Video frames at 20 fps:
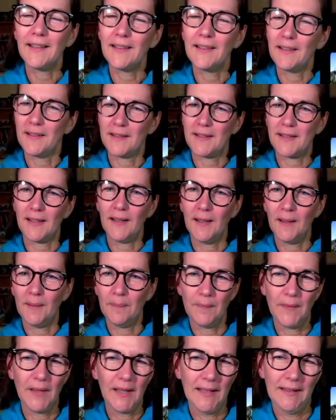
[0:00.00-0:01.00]
and,
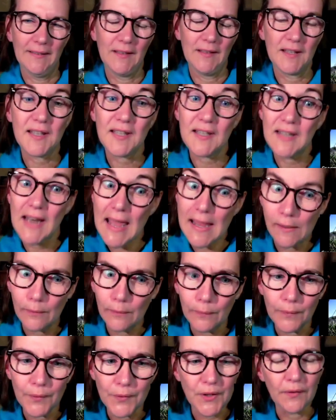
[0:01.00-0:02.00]
um, and the
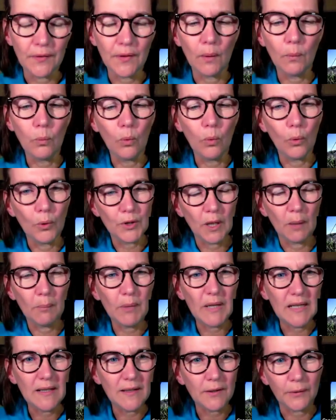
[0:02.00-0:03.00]
snails and the water
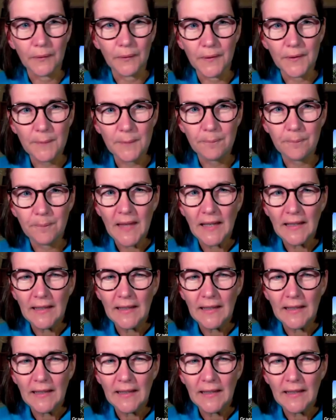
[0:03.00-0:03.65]
beetles.